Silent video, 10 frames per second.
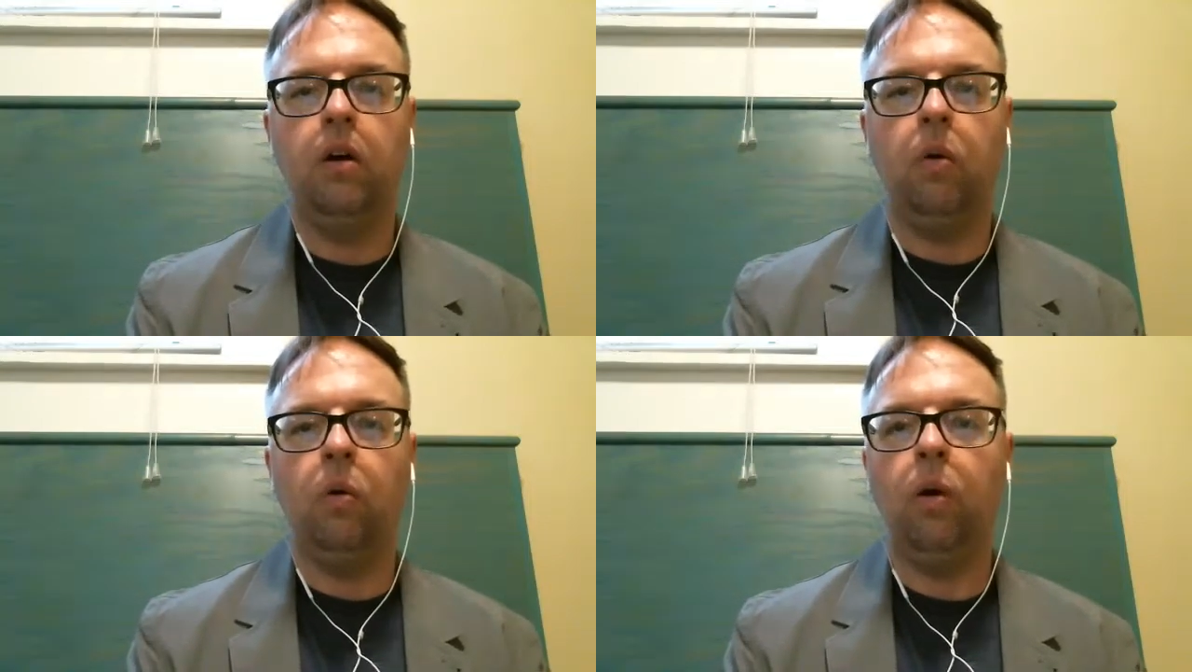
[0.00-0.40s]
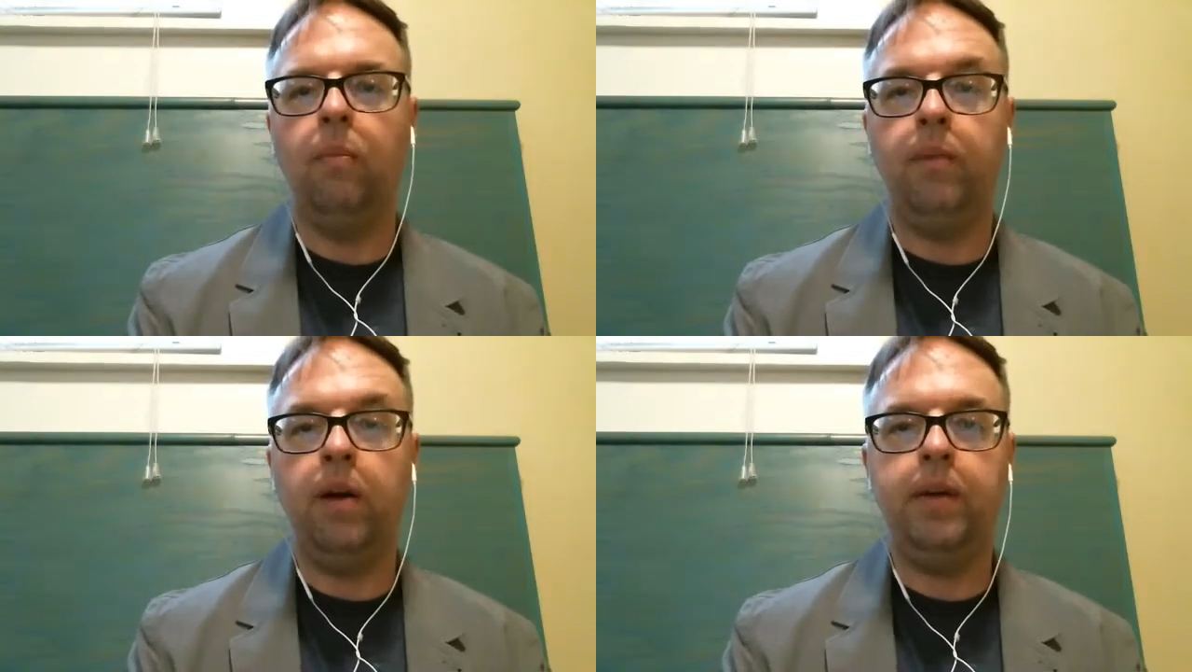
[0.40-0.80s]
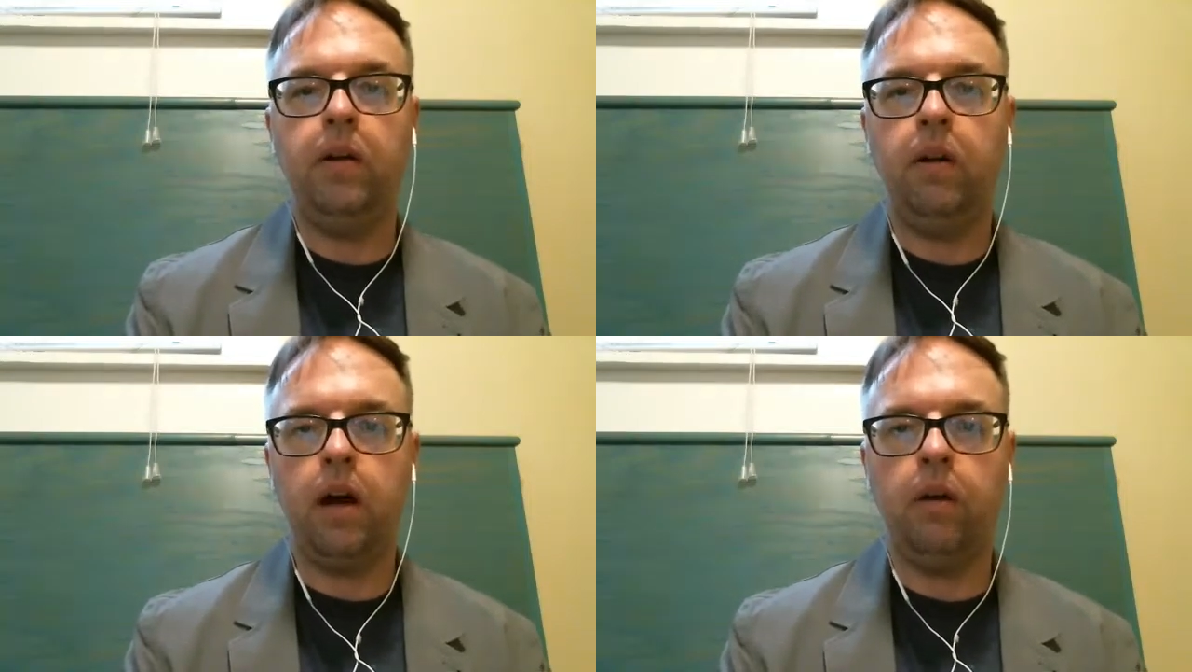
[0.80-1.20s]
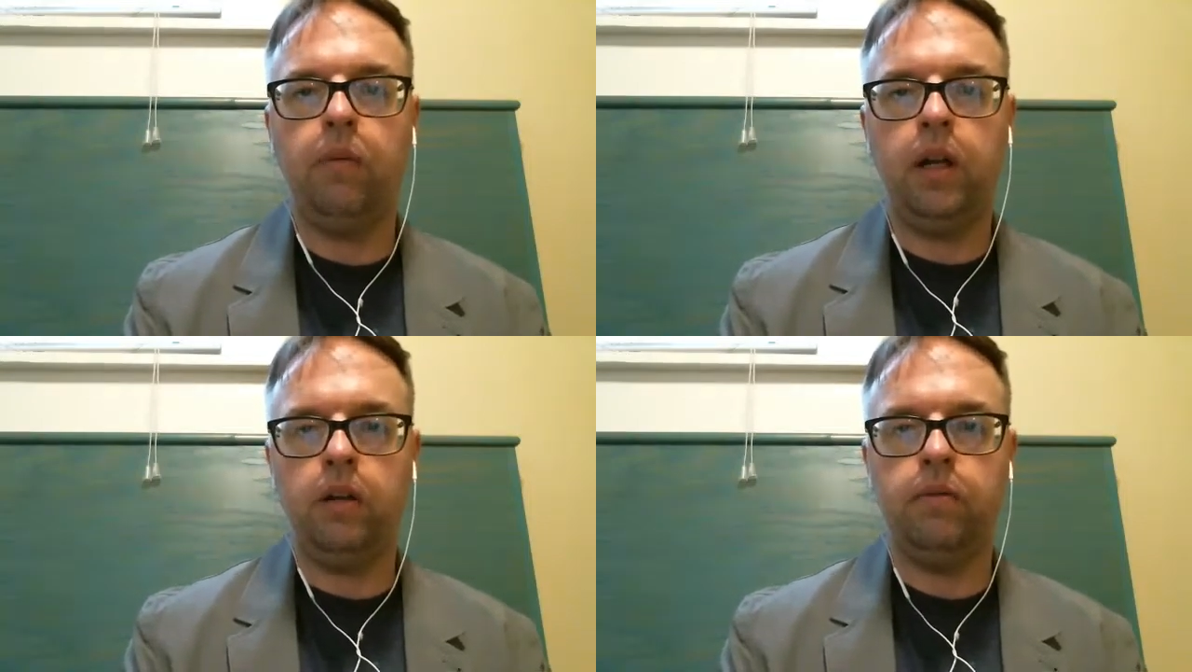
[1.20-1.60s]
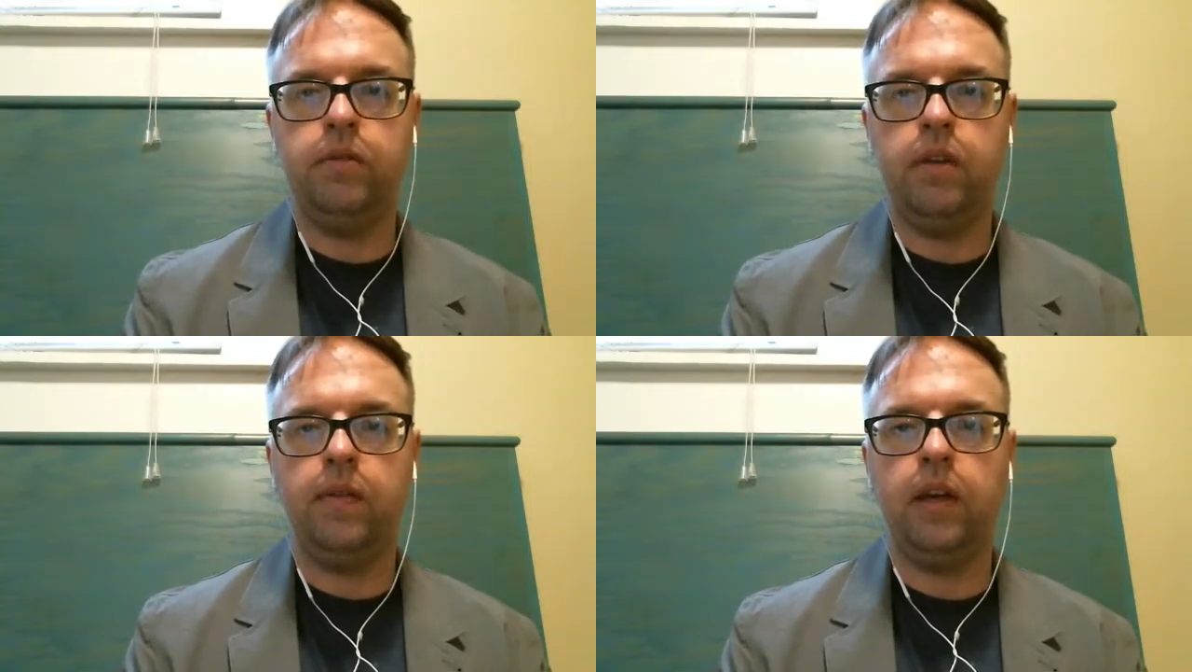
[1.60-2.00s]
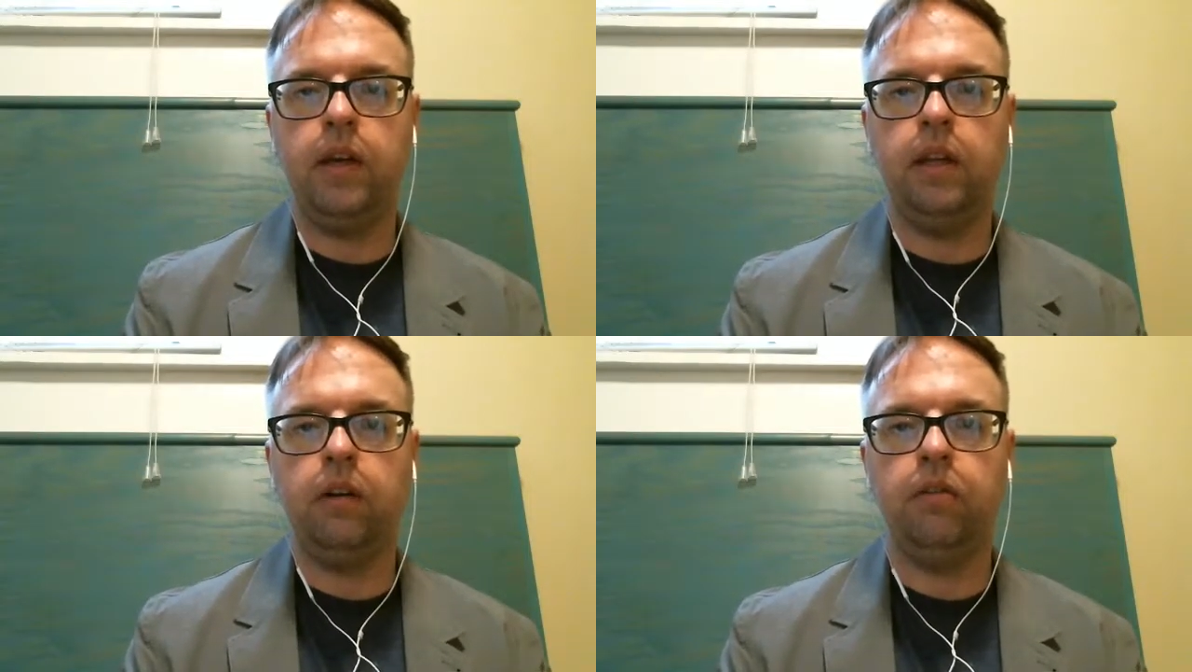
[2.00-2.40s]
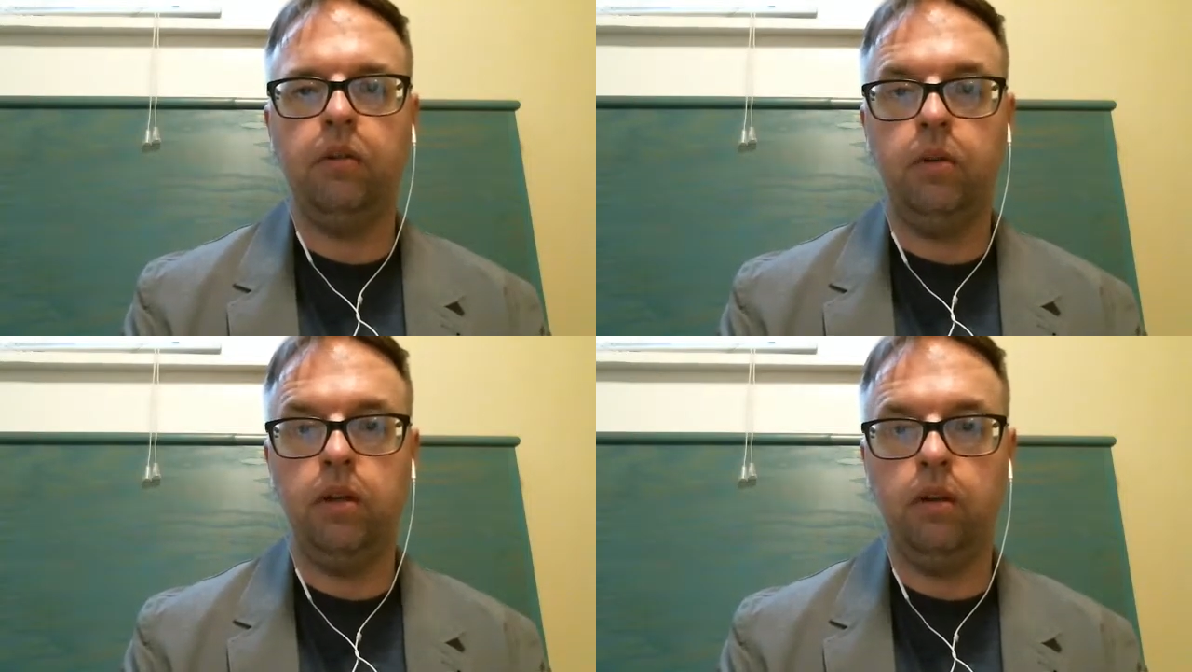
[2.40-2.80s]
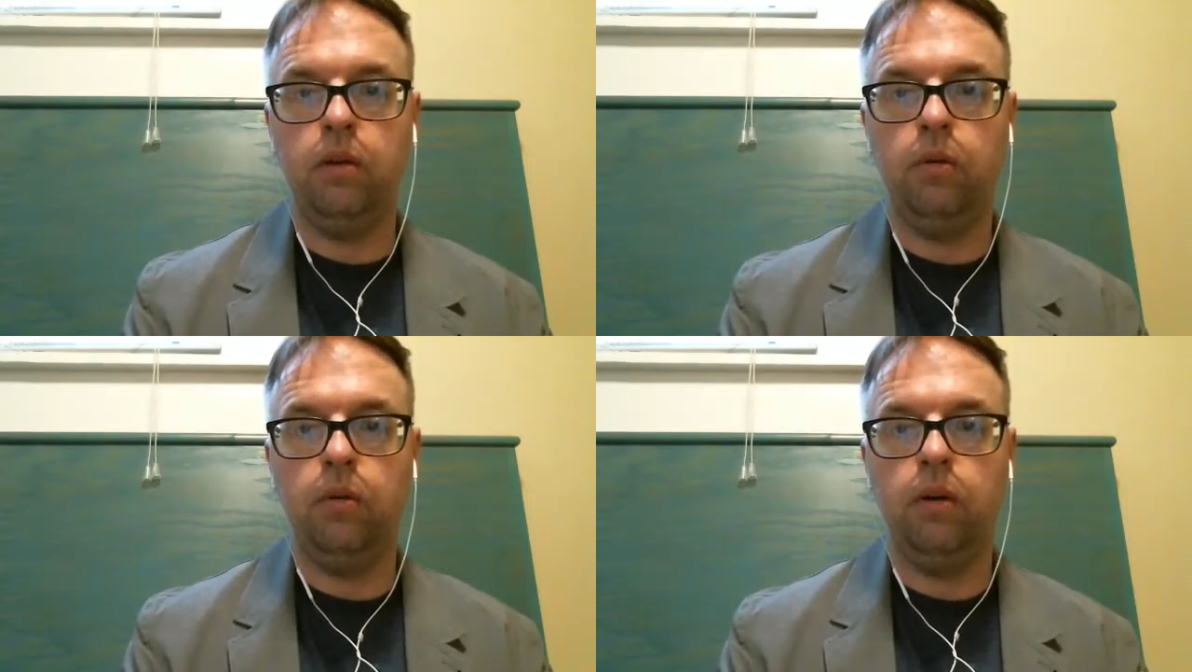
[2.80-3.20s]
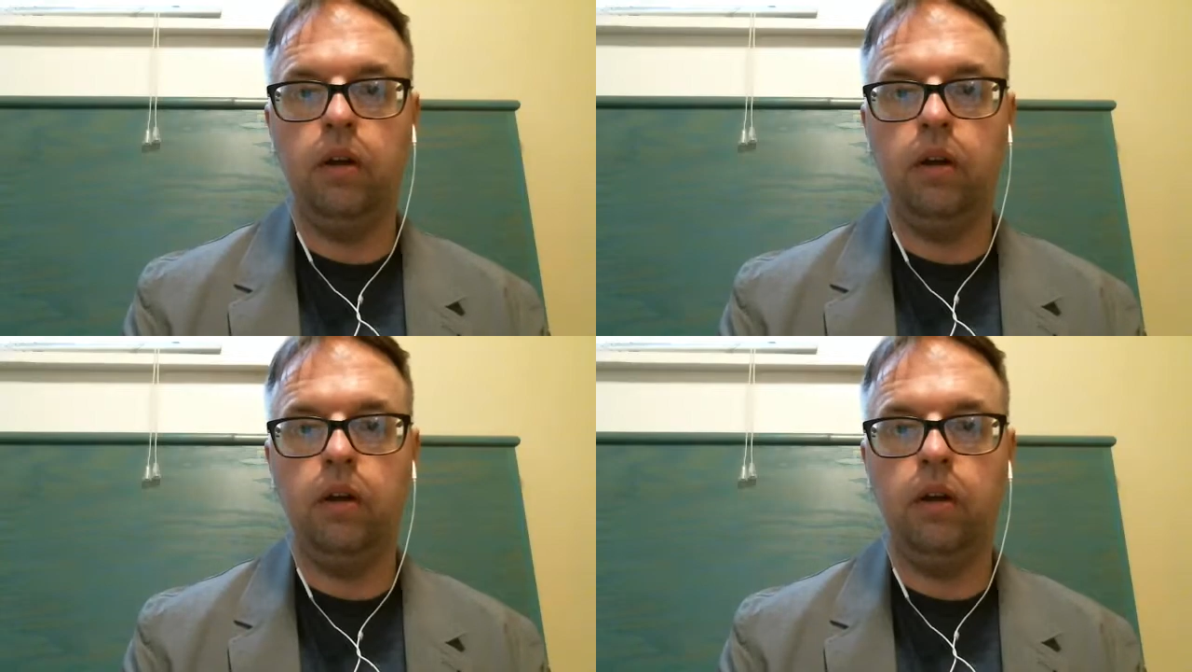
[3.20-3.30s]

or maybe they're not ready to receive a healing from you.